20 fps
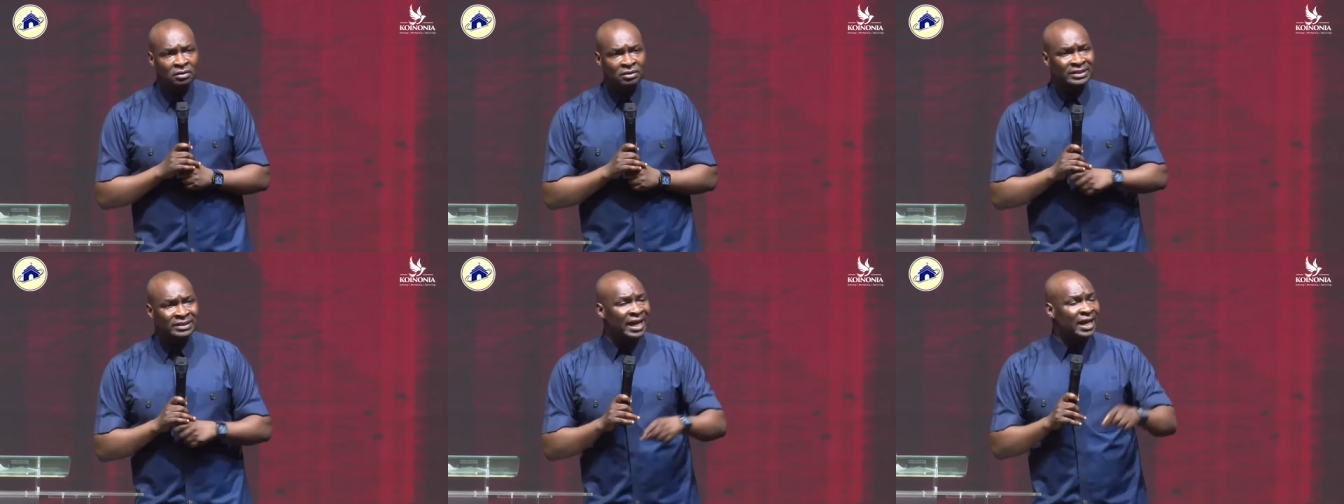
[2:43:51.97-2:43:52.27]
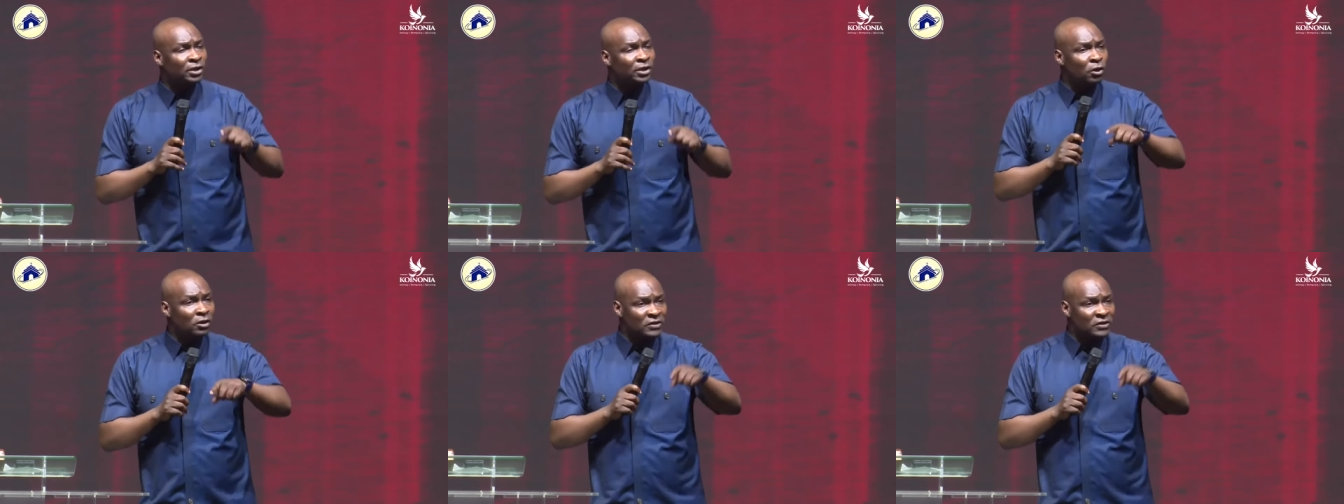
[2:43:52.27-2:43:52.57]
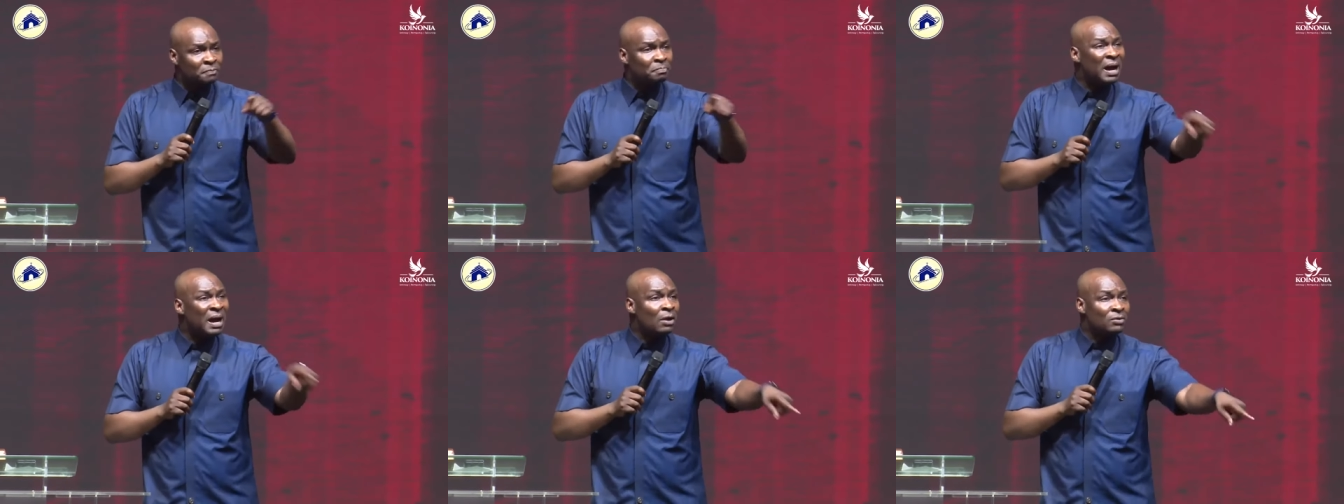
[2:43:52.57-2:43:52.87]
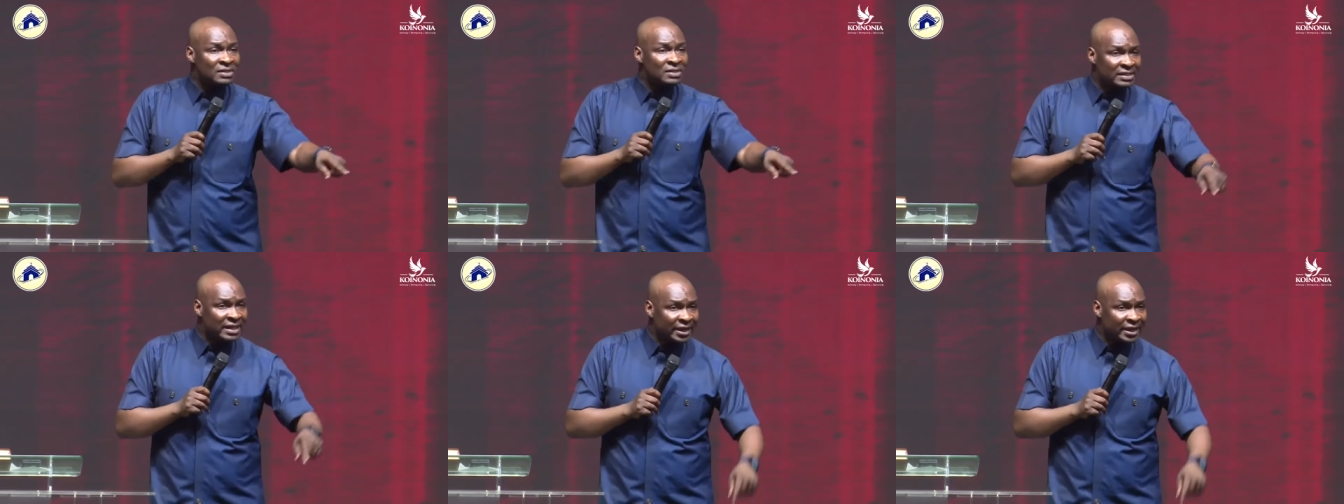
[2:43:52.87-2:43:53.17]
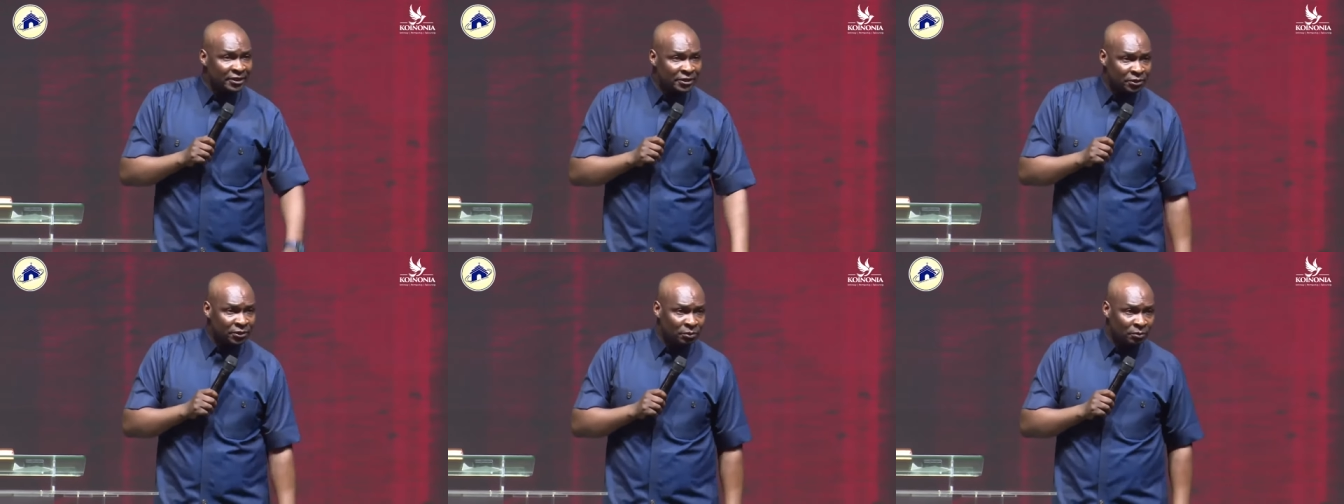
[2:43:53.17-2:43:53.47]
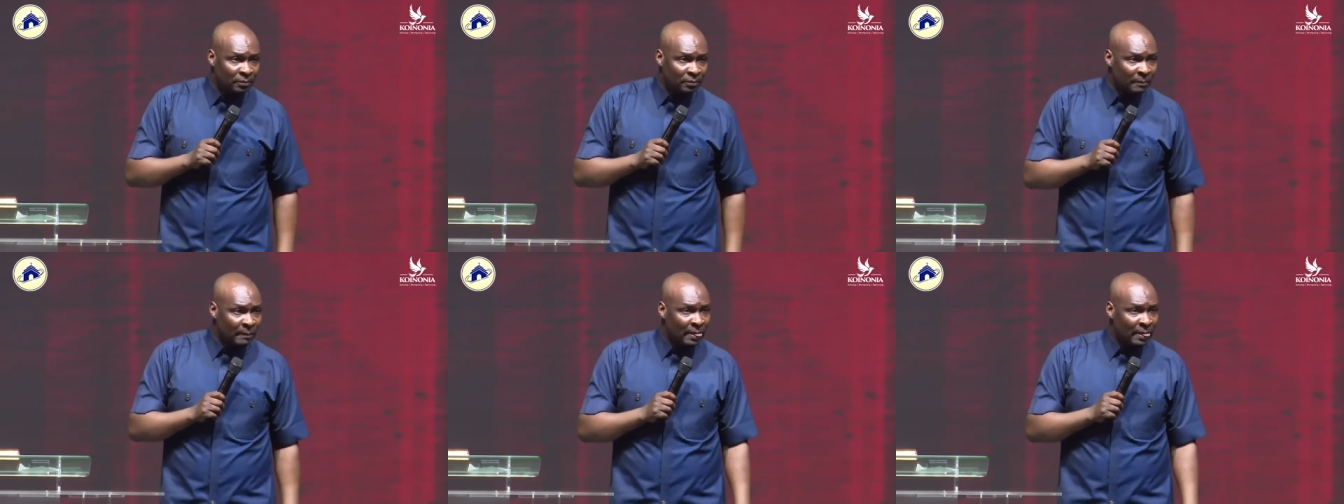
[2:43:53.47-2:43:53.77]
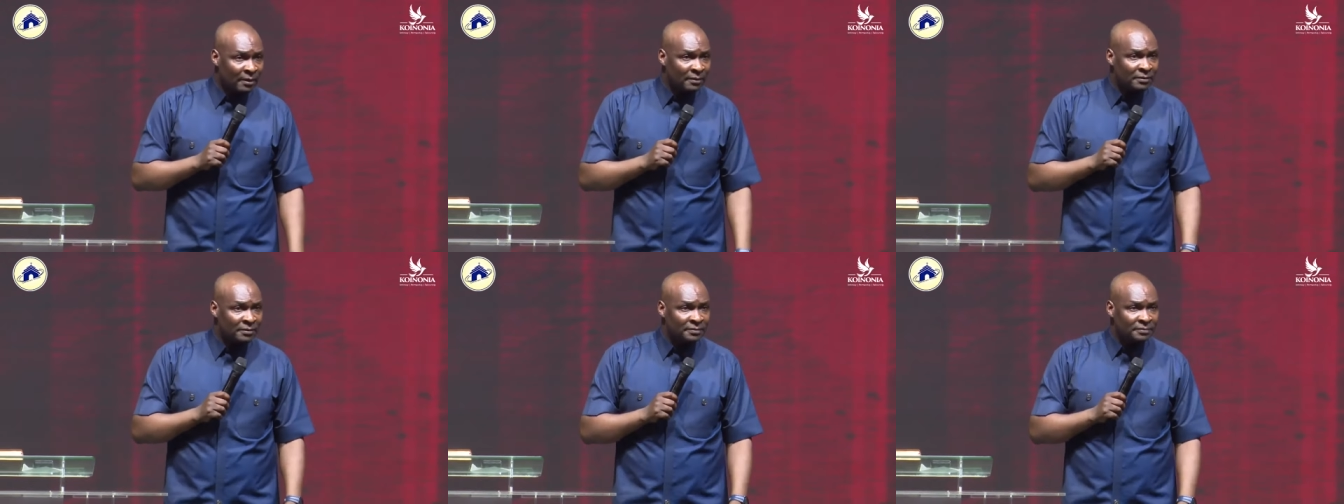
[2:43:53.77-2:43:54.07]
Tell your spouse thank you.
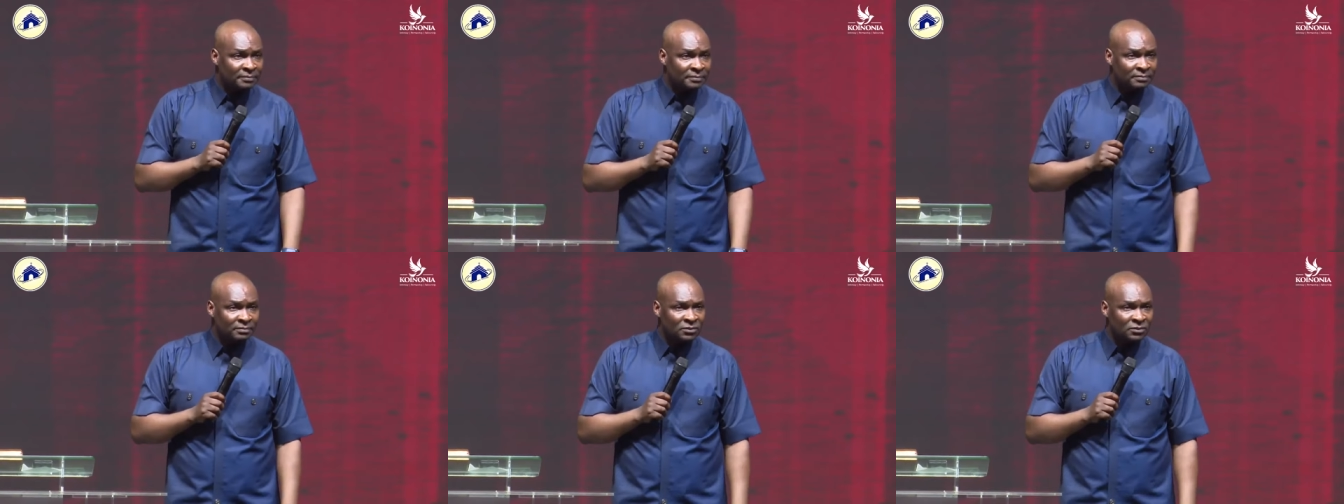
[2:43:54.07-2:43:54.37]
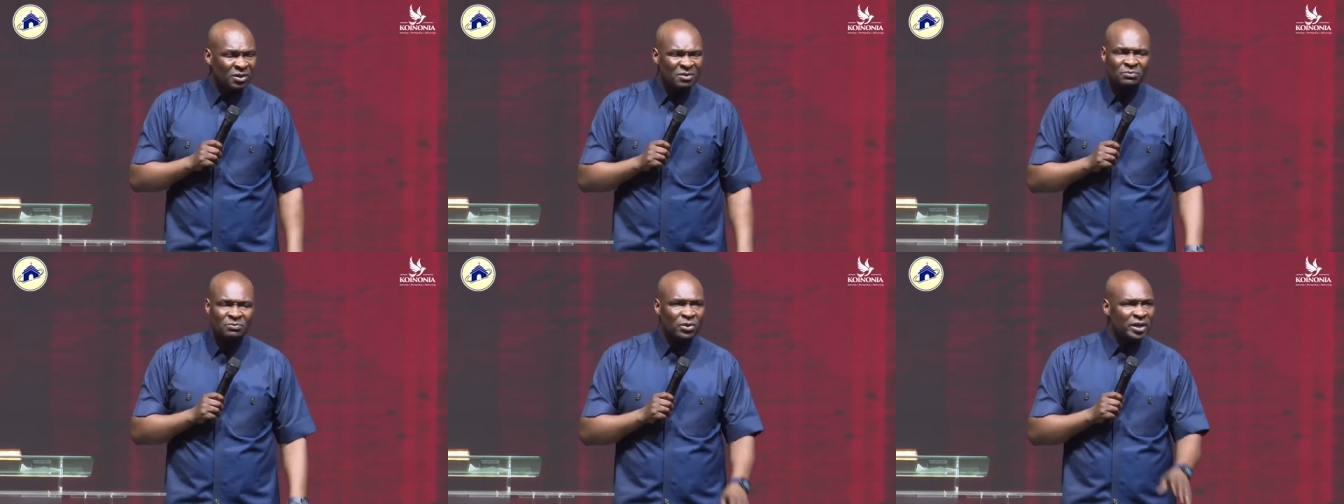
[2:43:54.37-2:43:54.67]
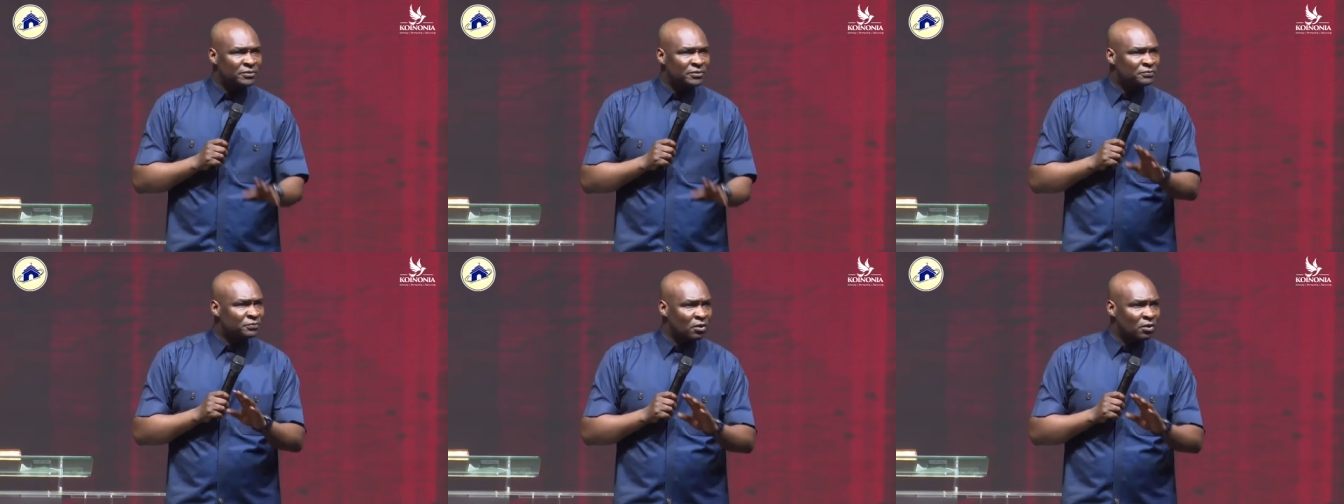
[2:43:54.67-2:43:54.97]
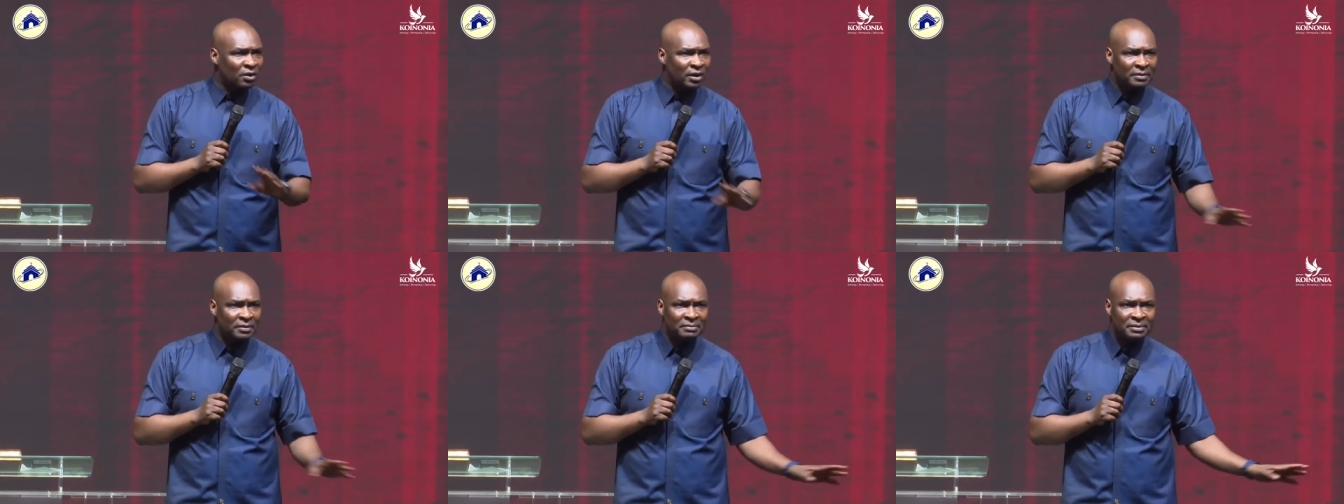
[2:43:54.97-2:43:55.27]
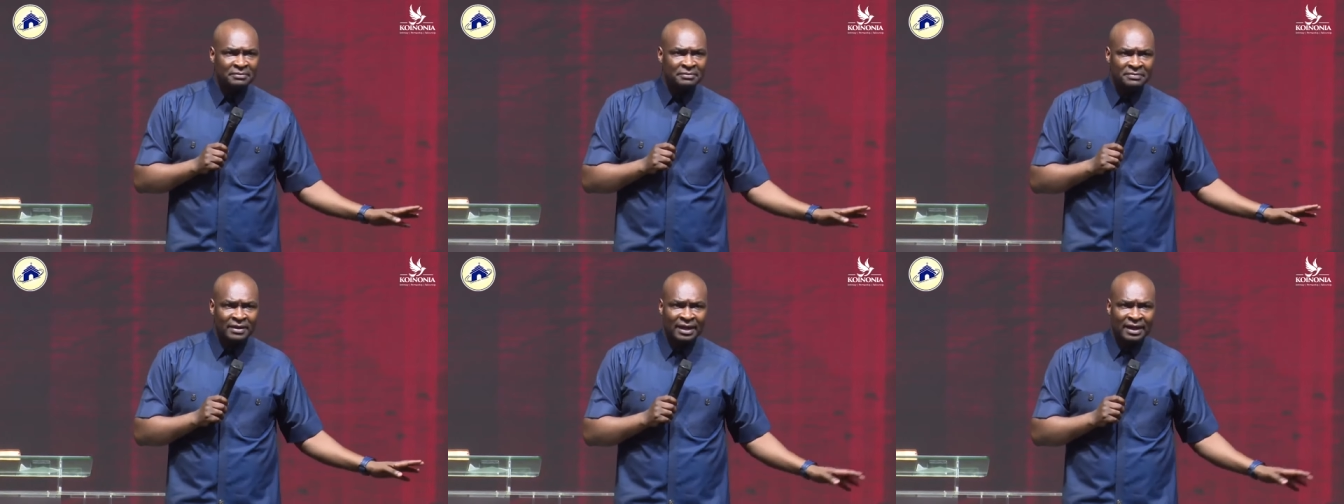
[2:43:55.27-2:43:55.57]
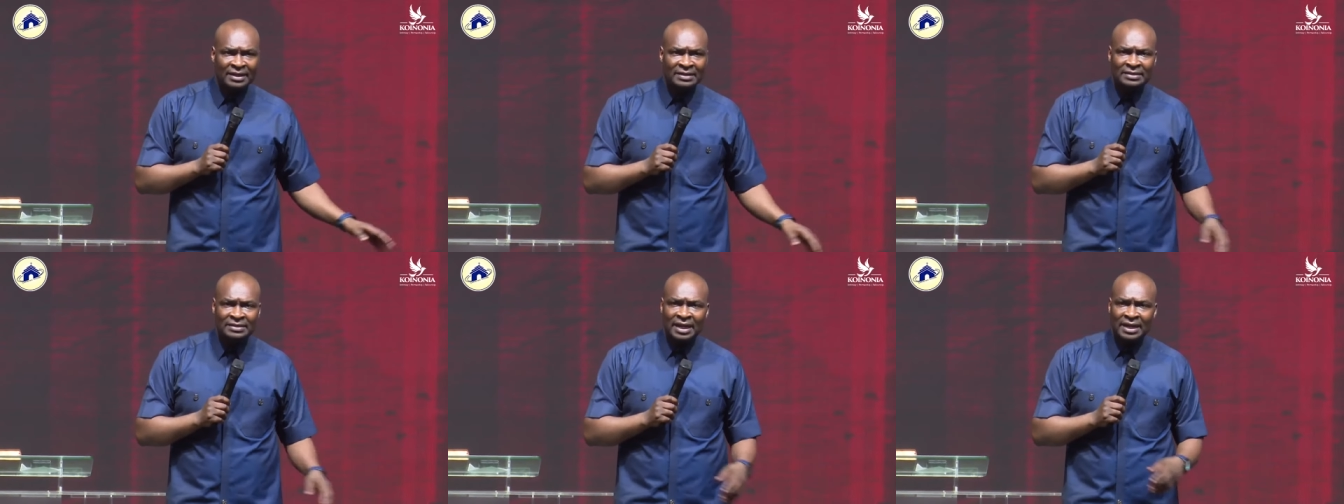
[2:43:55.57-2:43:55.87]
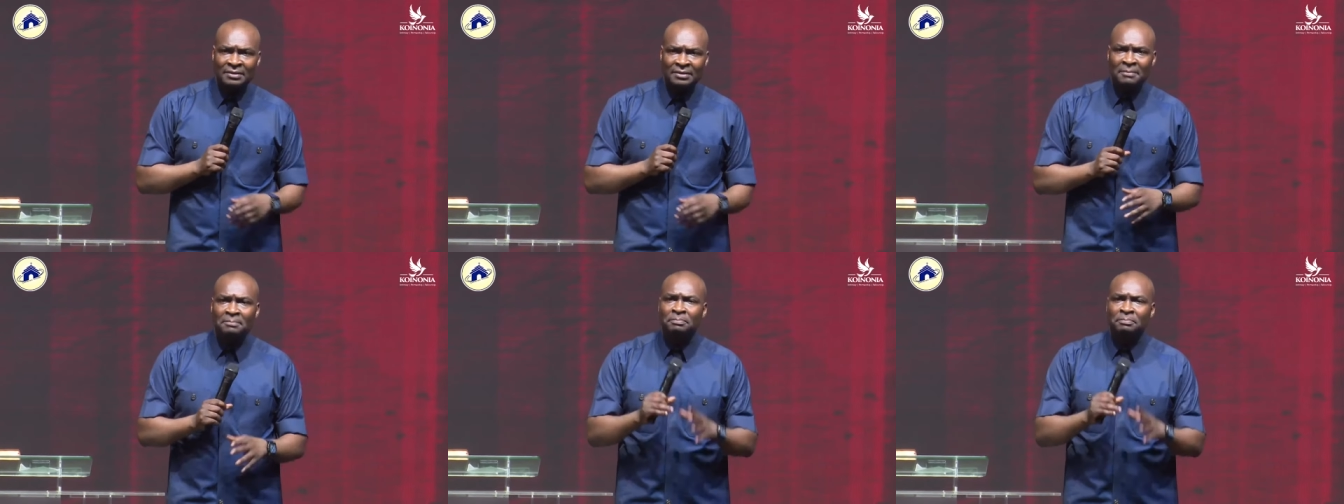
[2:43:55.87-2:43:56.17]
Don't wait for a
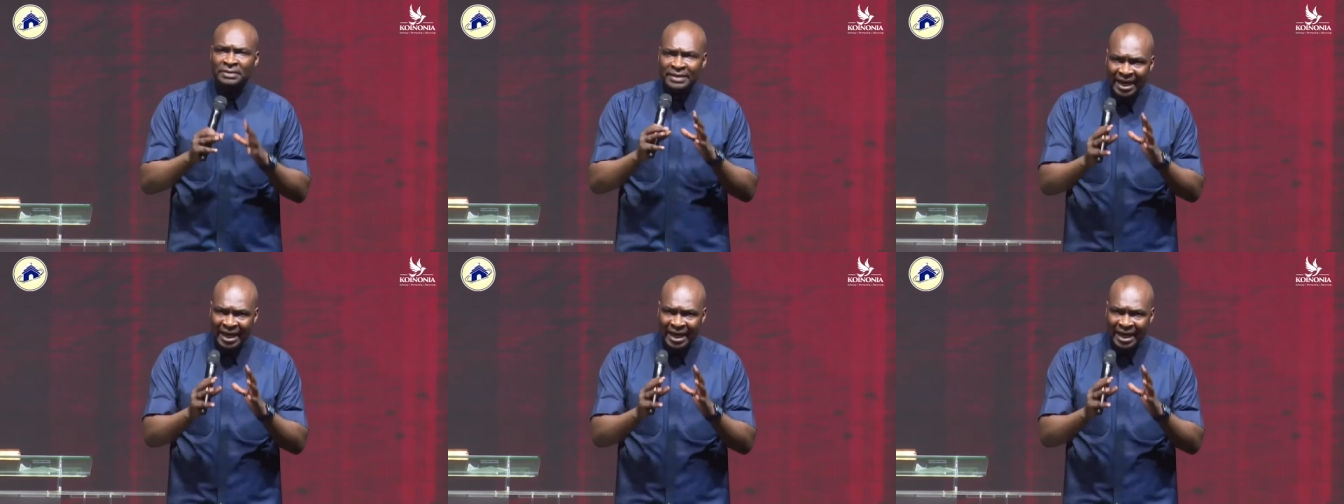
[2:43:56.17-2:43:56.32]
Valentine.